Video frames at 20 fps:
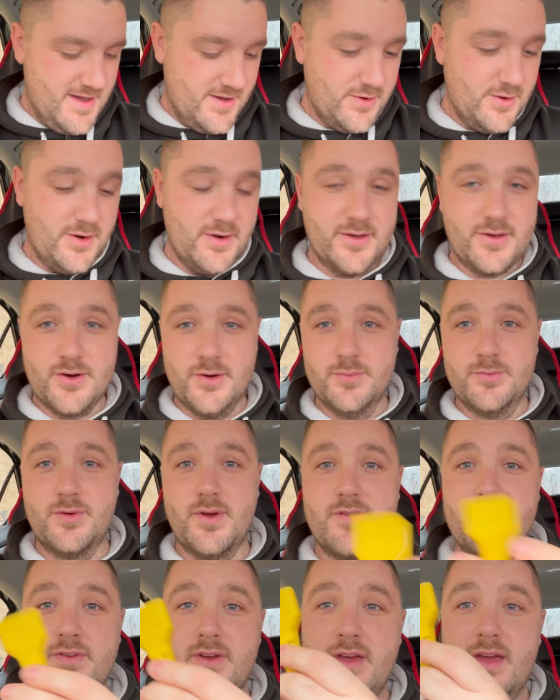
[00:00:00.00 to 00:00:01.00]
and all it comes
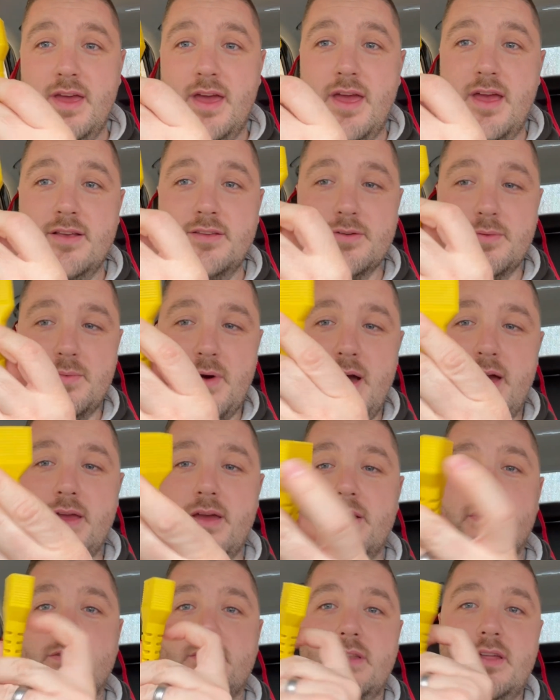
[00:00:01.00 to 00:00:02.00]
with is a
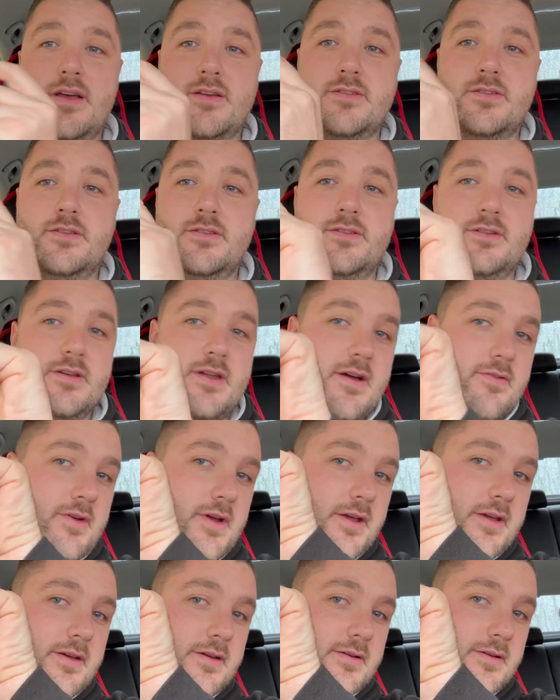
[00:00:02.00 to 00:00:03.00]
wire. So that's your
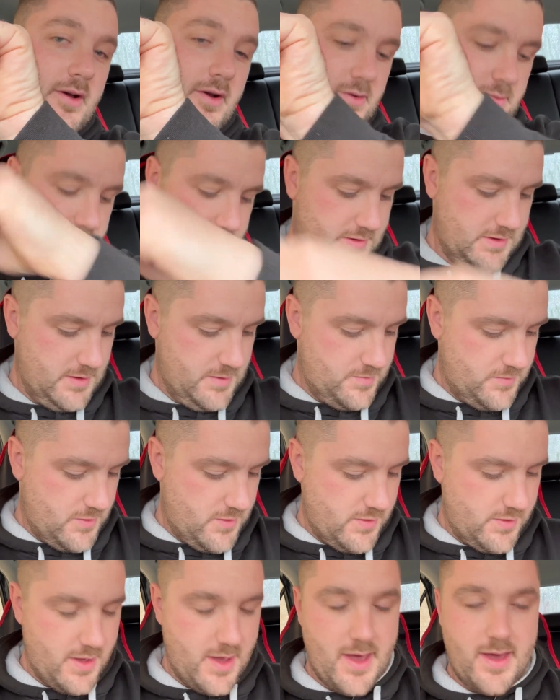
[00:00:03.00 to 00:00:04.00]
generic OBD
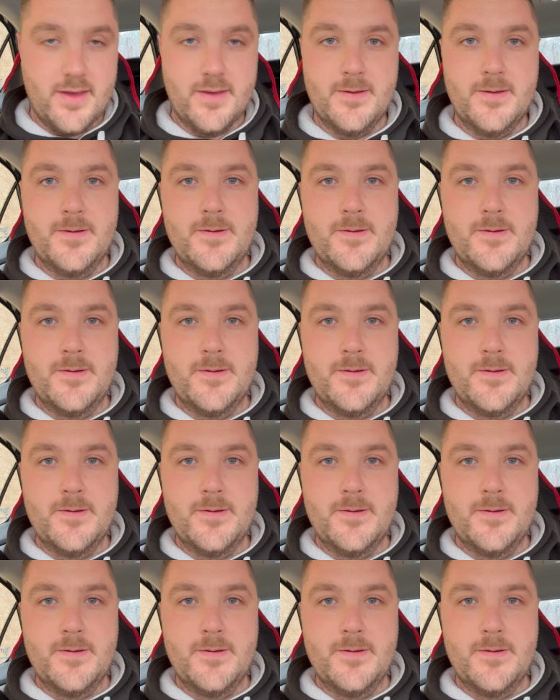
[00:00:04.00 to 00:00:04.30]
port there.